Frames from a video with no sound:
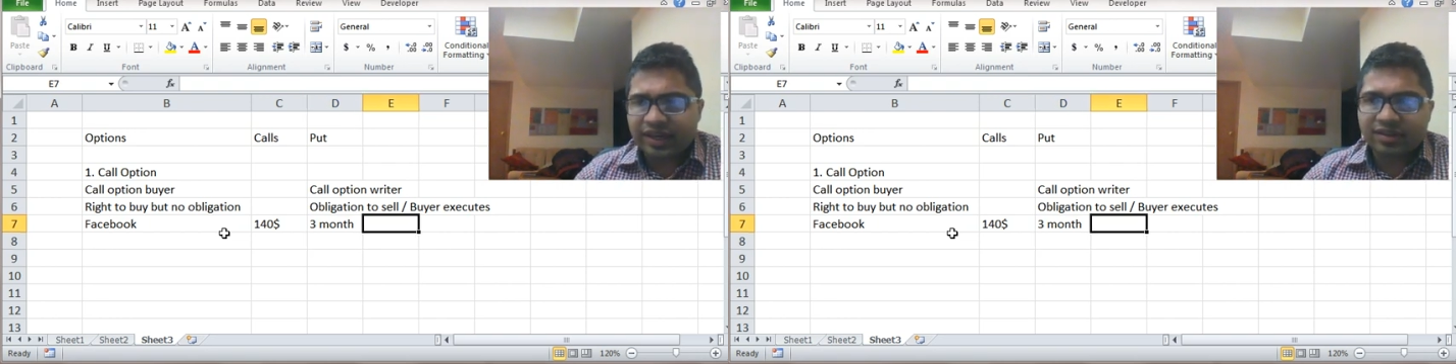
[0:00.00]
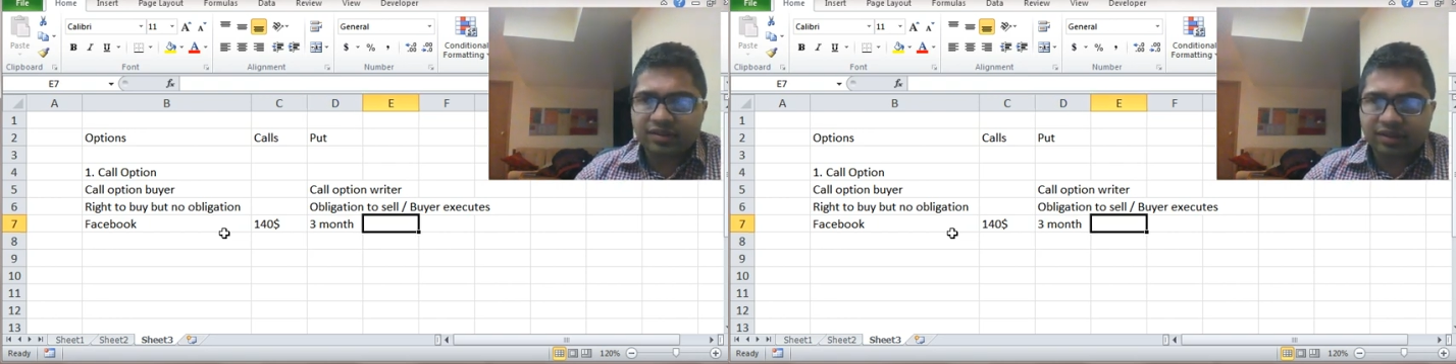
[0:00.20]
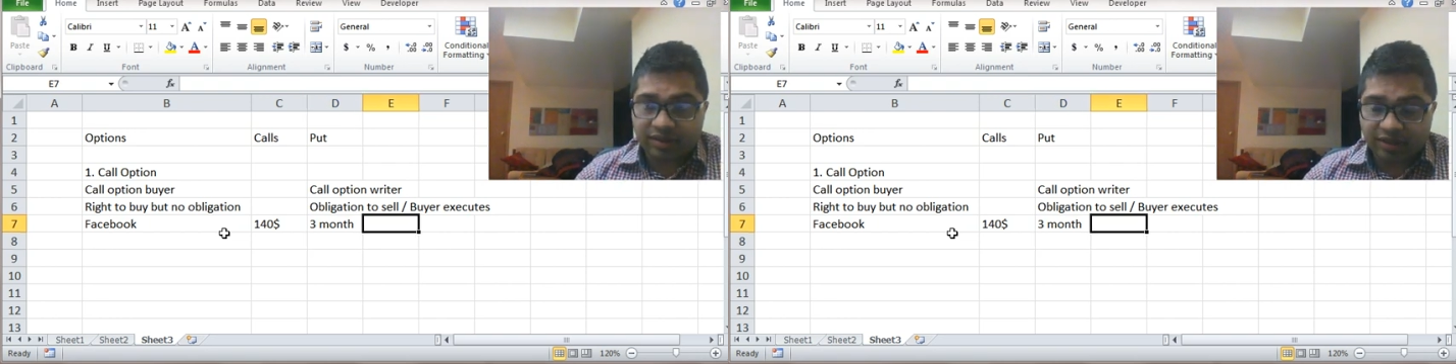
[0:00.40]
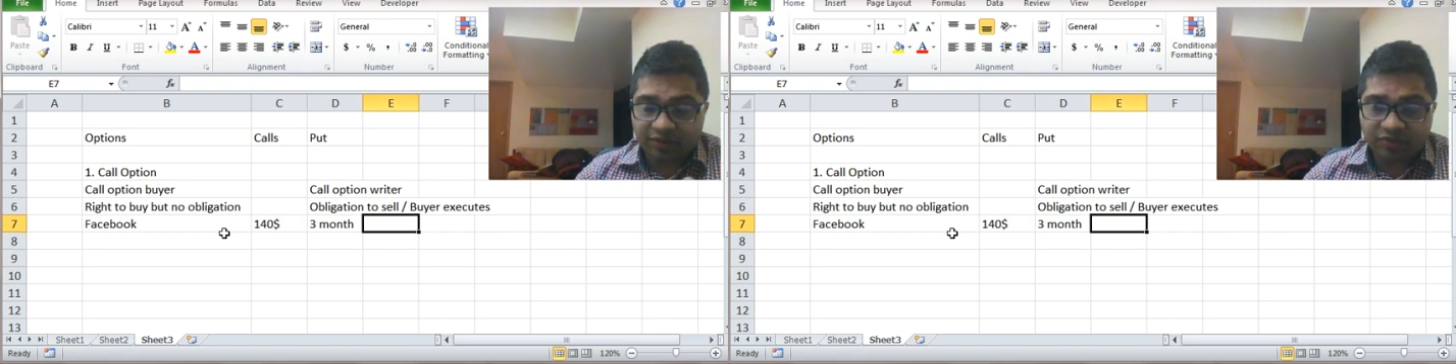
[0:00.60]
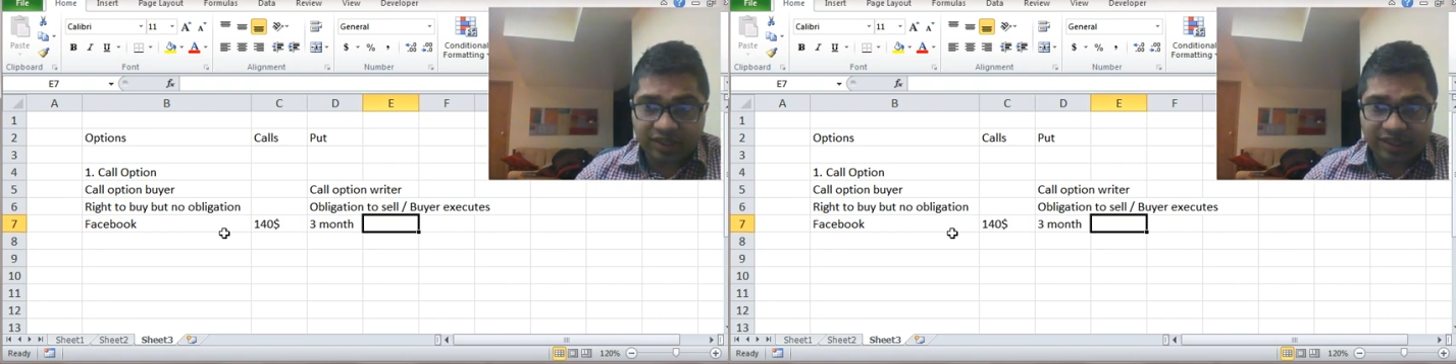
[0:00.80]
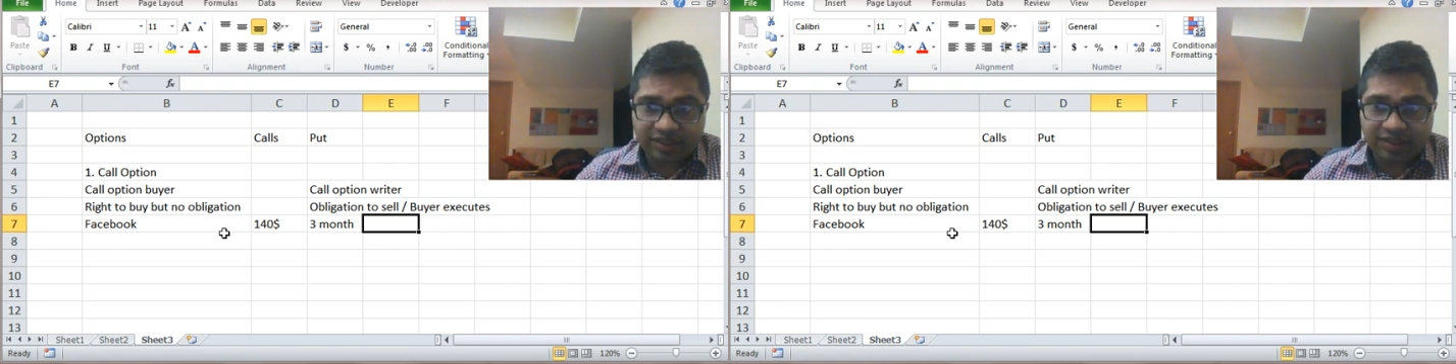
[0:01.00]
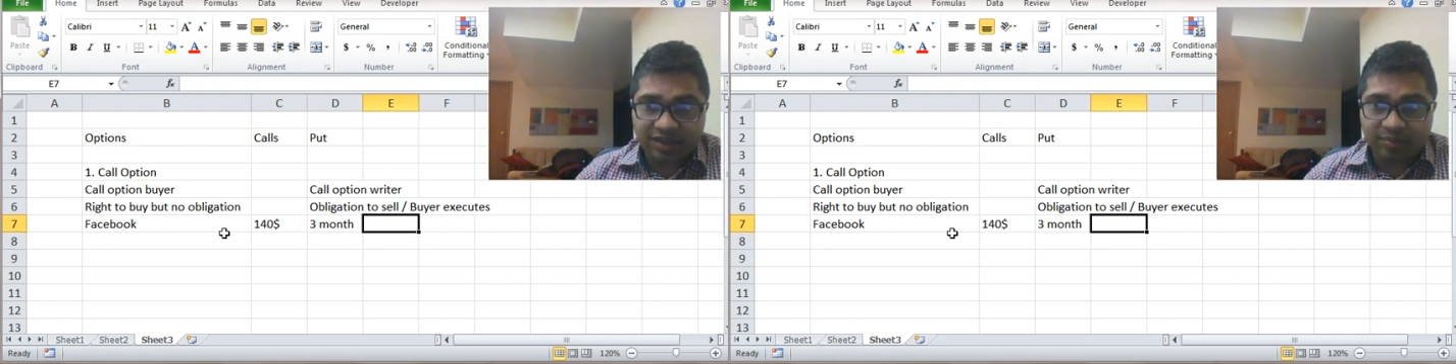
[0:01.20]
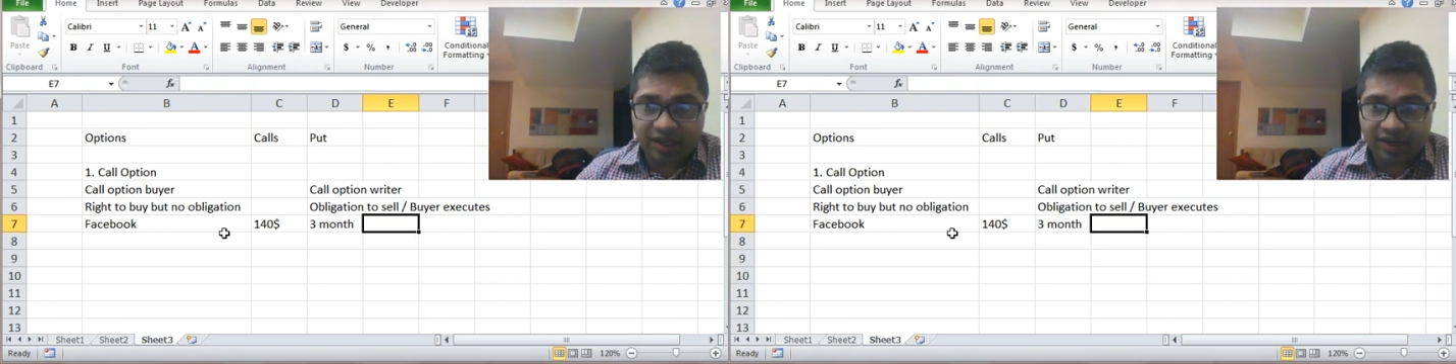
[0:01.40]
if it is an
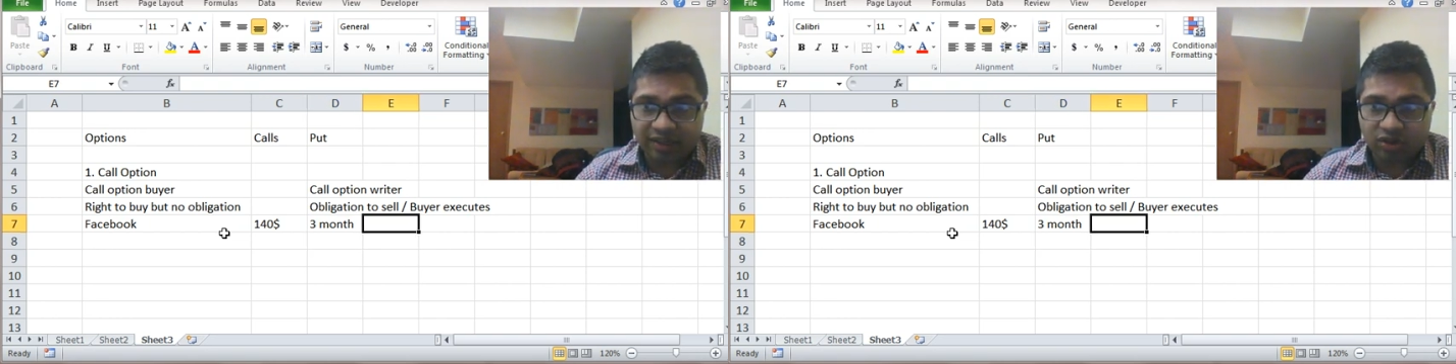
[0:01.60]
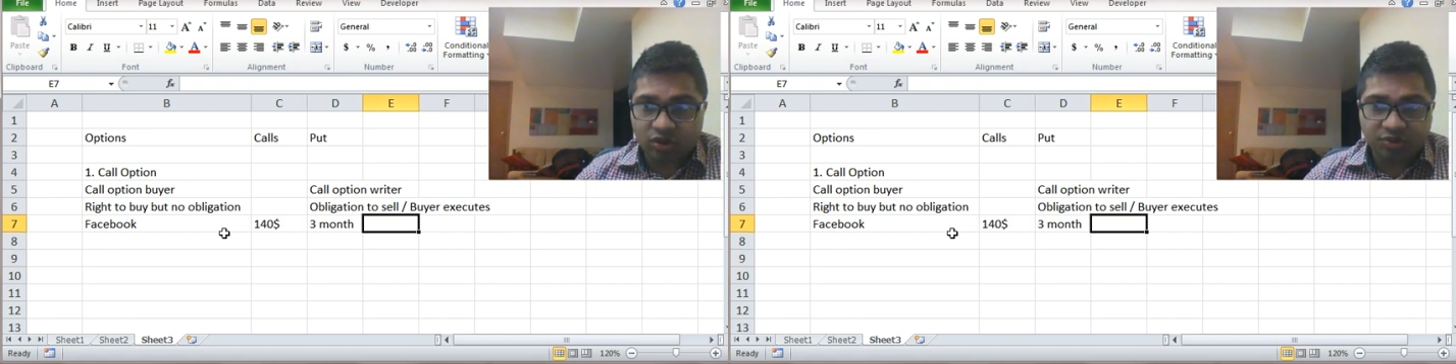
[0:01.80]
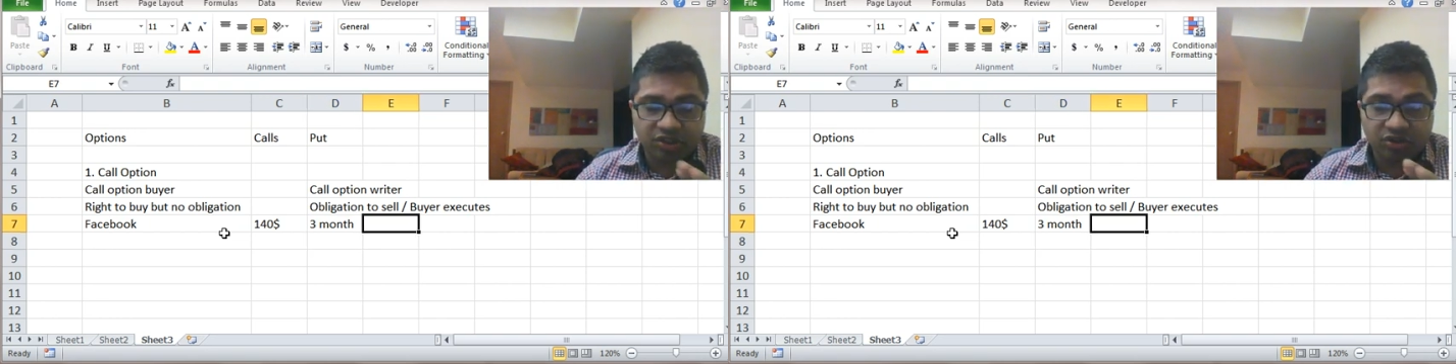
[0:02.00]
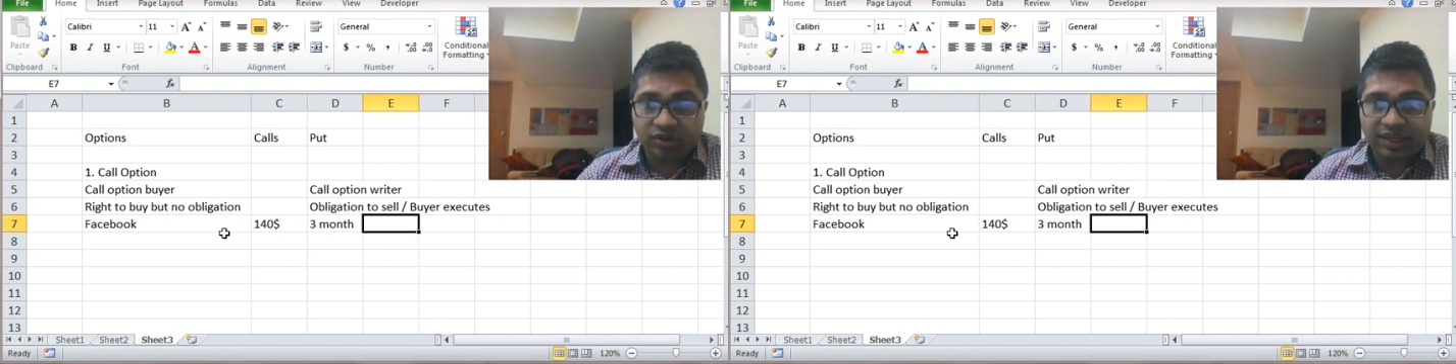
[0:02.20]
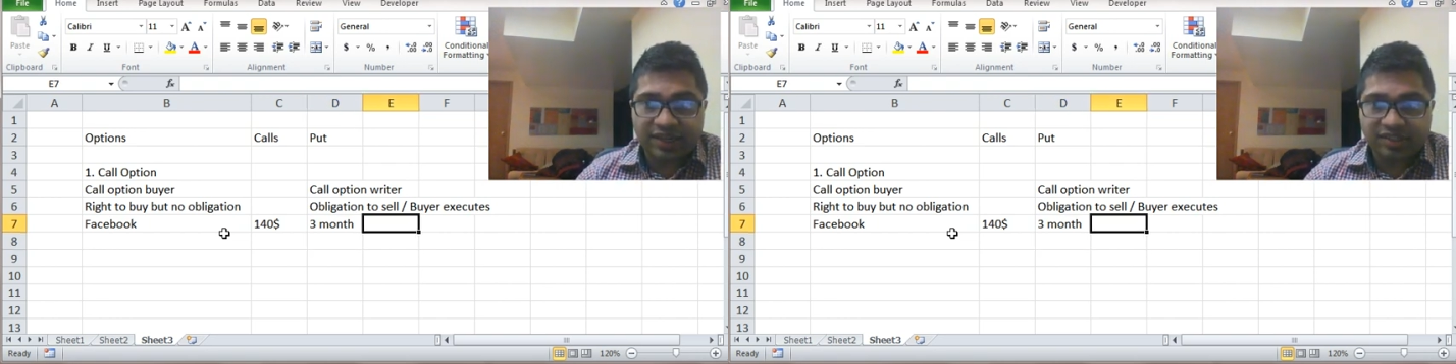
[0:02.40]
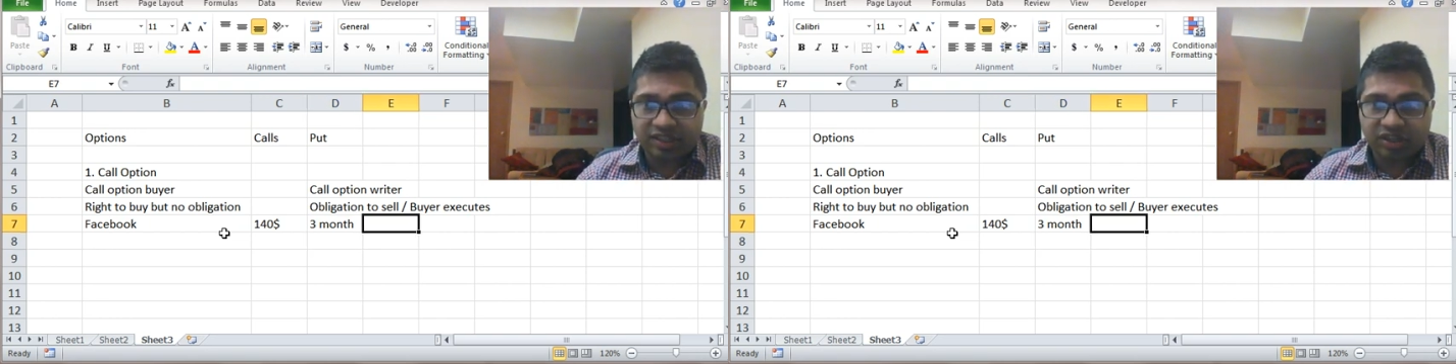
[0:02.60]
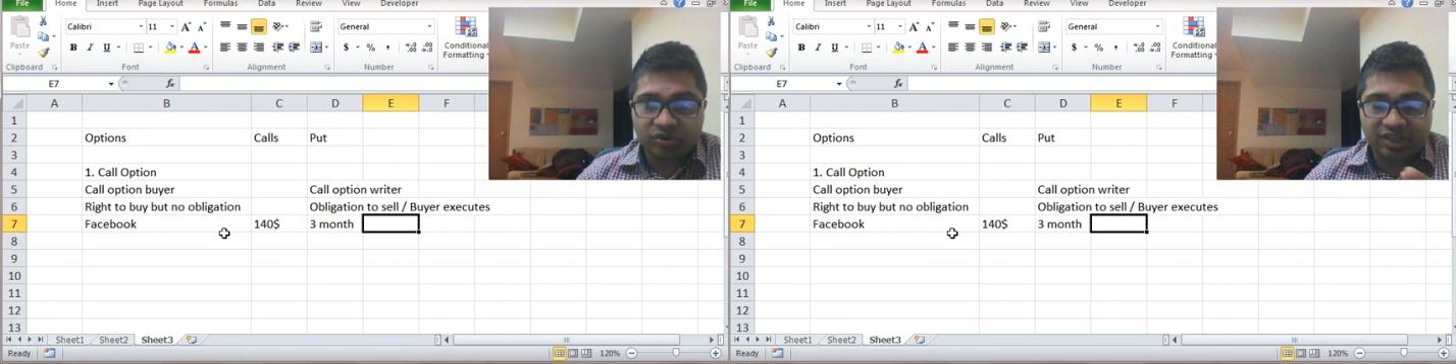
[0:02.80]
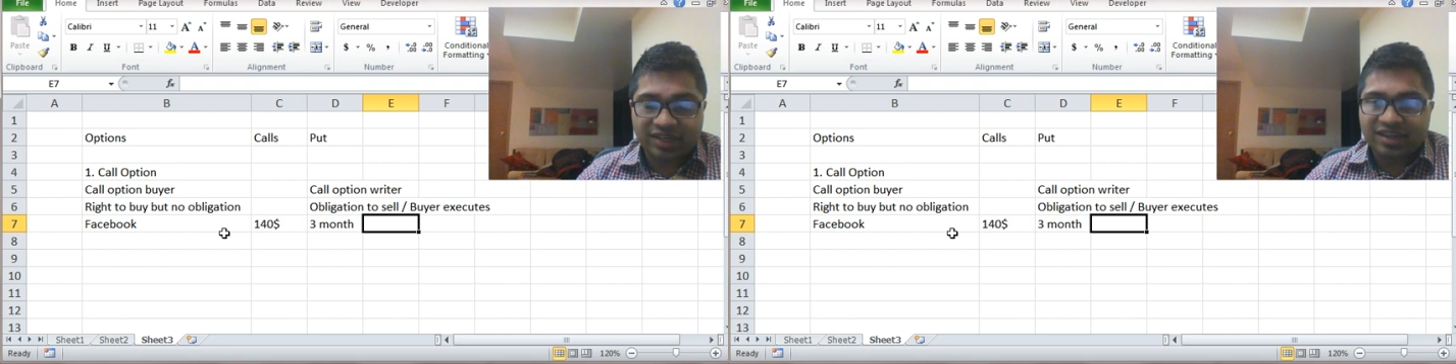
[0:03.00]
American option, you can
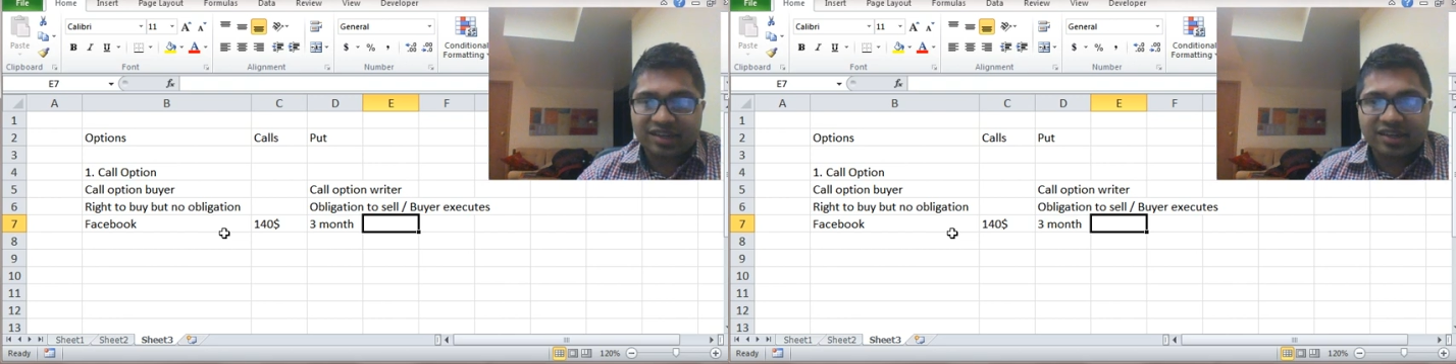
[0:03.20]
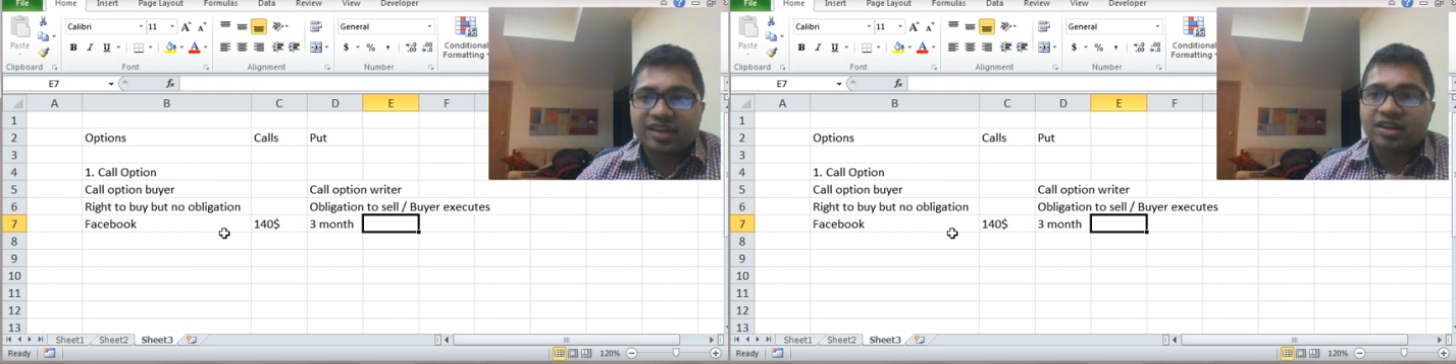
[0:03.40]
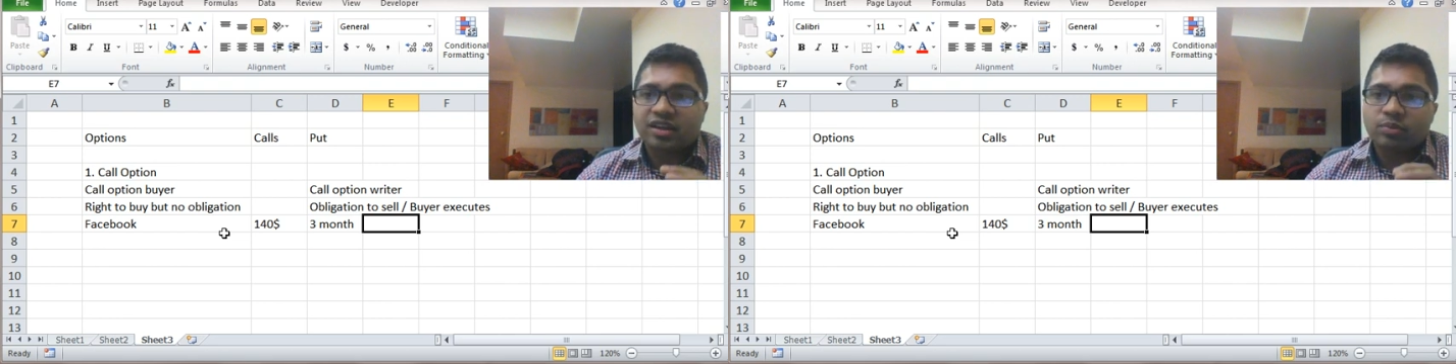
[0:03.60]
execute it any day.